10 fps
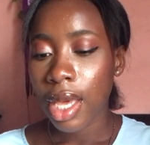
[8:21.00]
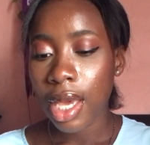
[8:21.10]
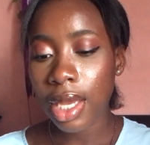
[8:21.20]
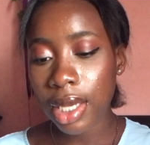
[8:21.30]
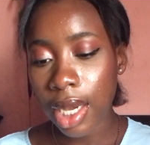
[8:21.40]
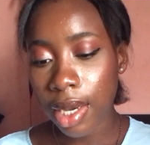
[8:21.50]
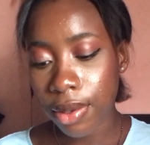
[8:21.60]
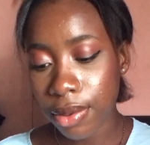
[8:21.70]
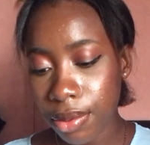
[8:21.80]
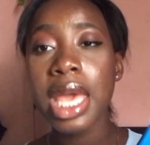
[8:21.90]

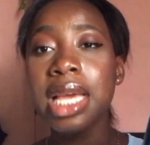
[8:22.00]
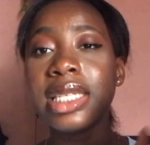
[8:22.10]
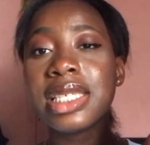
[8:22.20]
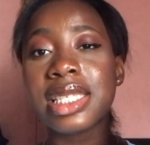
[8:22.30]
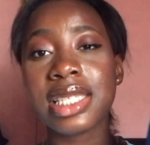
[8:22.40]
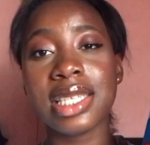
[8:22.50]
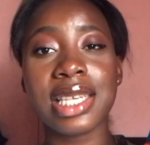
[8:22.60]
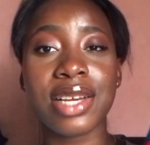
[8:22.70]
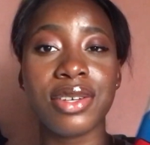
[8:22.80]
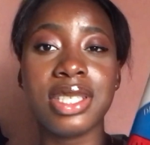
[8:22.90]
Anyhow, this is the
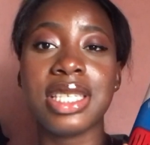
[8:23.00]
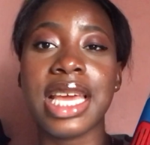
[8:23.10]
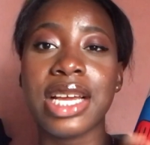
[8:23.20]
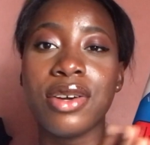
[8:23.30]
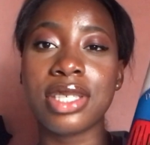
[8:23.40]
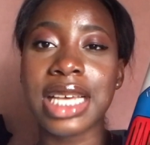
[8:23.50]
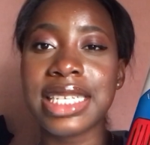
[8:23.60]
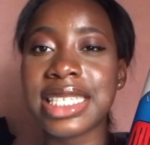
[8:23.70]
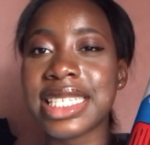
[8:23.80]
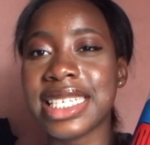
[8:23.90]
second thing I got, and
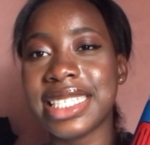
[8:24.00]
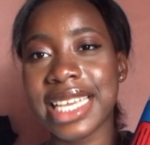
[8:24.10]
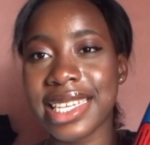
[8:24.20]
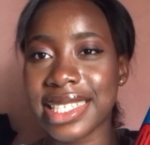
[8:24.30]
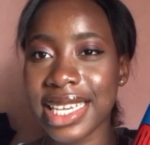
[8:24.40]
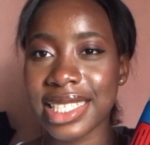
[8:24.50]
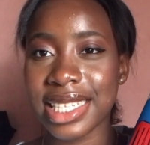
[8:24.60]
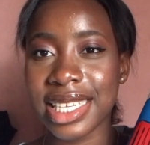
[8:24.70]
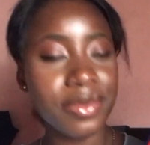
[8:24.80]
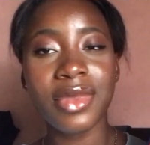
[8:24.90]
this is a
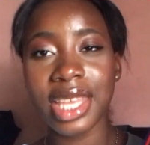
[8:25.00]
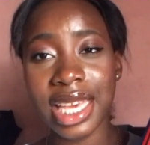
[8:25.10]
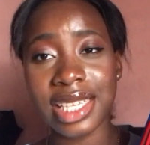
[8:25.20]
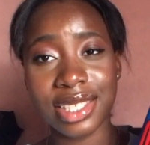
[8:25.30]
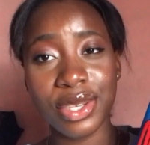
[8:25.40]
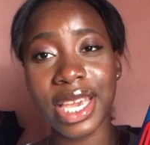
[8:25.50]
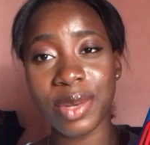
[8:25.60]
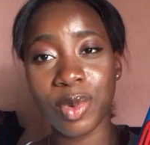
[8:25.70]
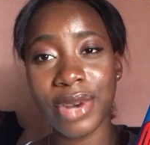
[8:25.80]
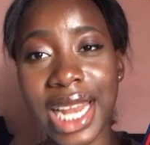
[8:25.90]
dissecting. Yes, you heard
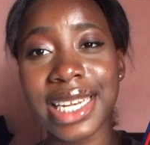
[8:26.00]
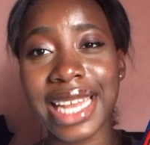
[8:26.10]
me right,